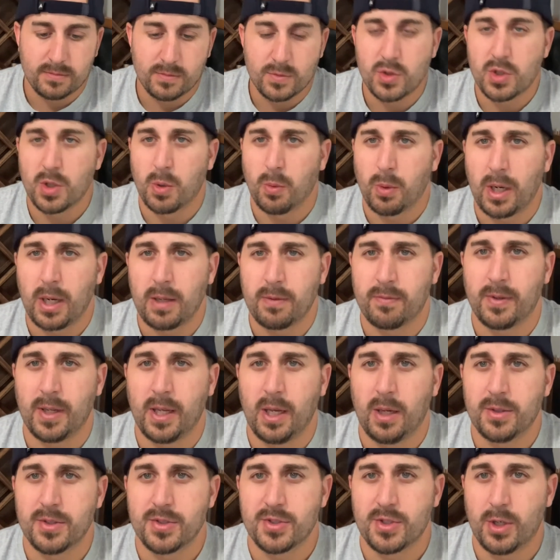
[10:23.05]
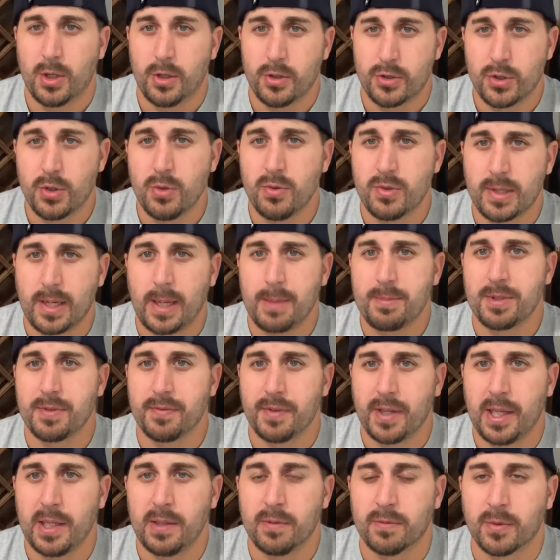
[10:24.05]
So what I found is there are two types of
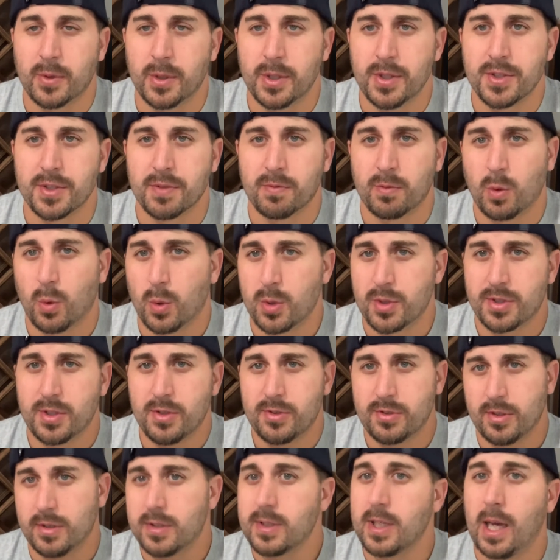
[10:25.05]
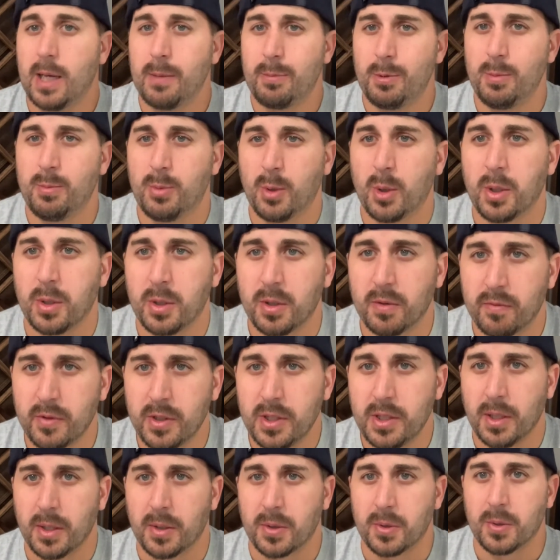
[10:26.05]
antifreeze. Of course, there's the type you put in your
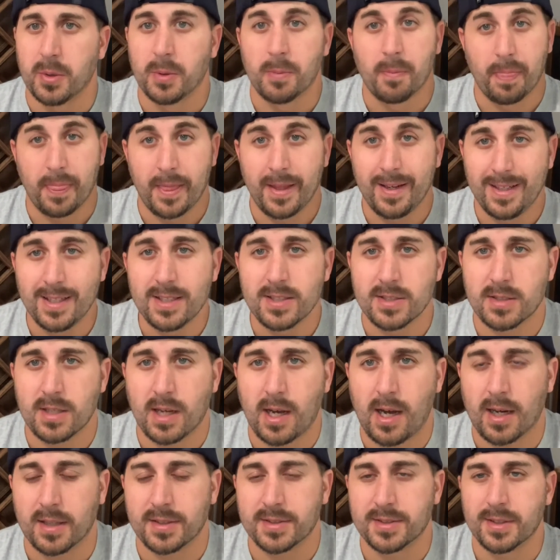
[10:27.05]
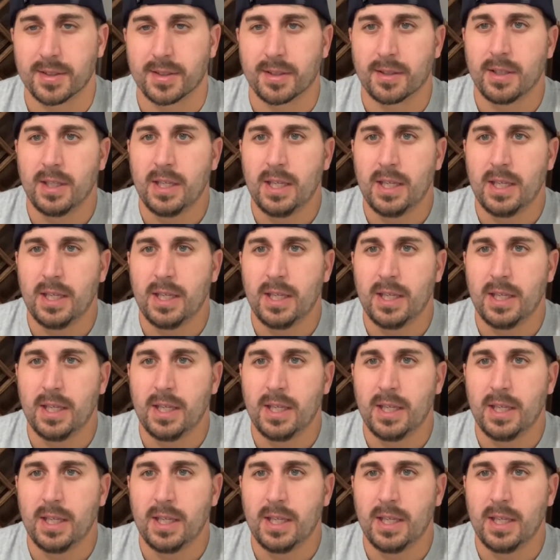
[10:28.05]
vehicle that is toxic.